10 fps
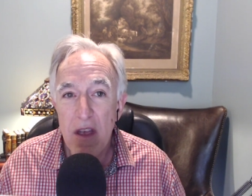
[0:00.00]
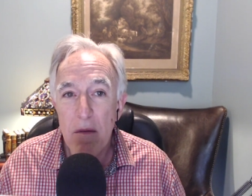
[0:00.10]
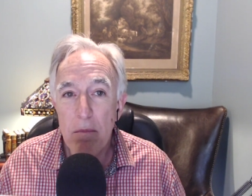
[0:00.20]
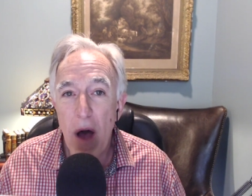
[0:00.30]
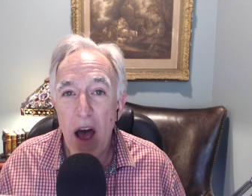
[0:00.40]

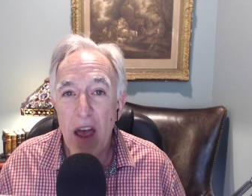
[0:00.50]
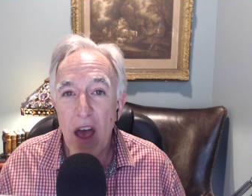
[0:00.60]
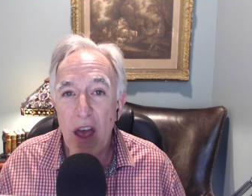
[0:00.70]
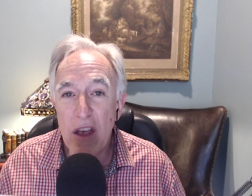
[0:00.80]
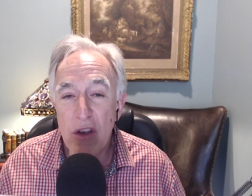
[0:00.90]
by
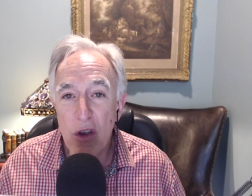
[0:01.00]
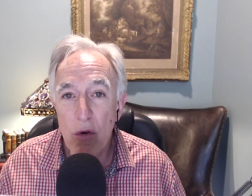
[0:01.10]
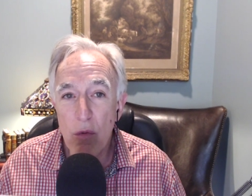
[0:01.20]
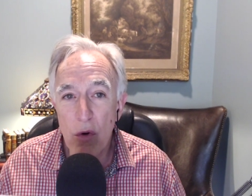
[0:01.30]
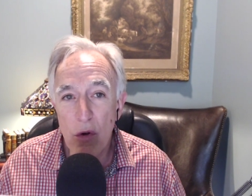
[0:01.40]
a
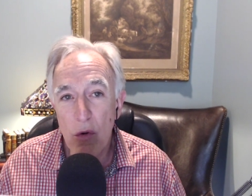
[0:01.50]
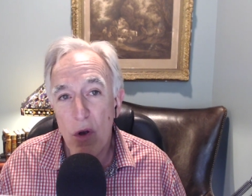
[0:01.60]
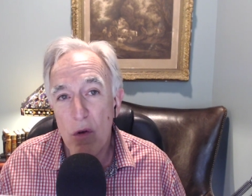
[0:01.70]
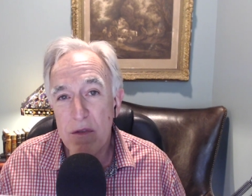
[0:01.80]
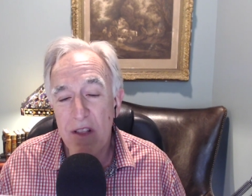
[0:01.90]
guru
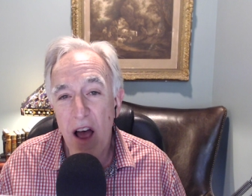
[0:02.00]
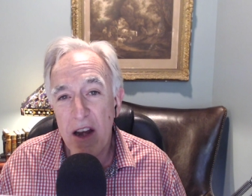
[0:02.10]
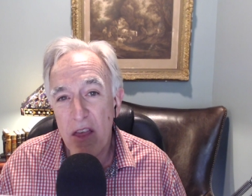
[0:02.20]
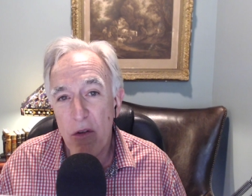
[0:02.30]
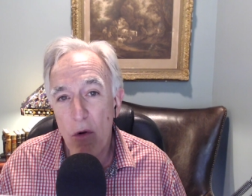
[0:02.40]
who's
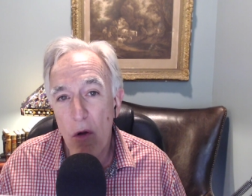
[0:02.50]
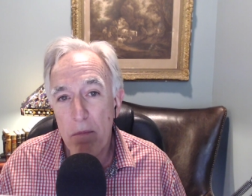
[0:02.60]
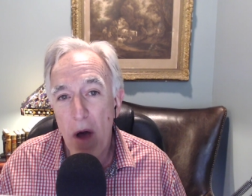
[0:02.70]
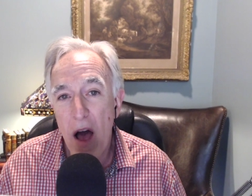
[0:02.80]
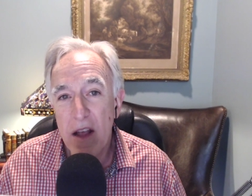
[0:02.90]
lining their own
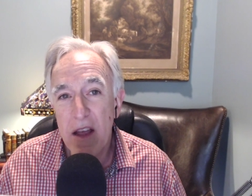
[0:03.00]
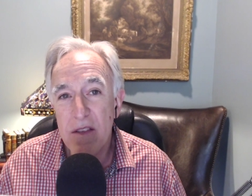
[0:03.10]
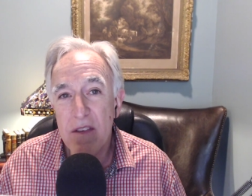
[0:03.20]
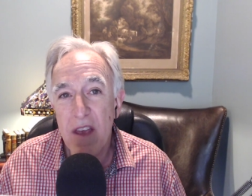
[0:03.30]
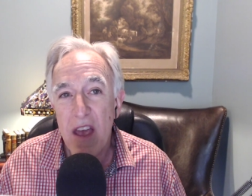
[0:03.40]

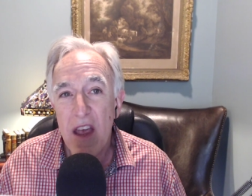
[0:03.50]
pockets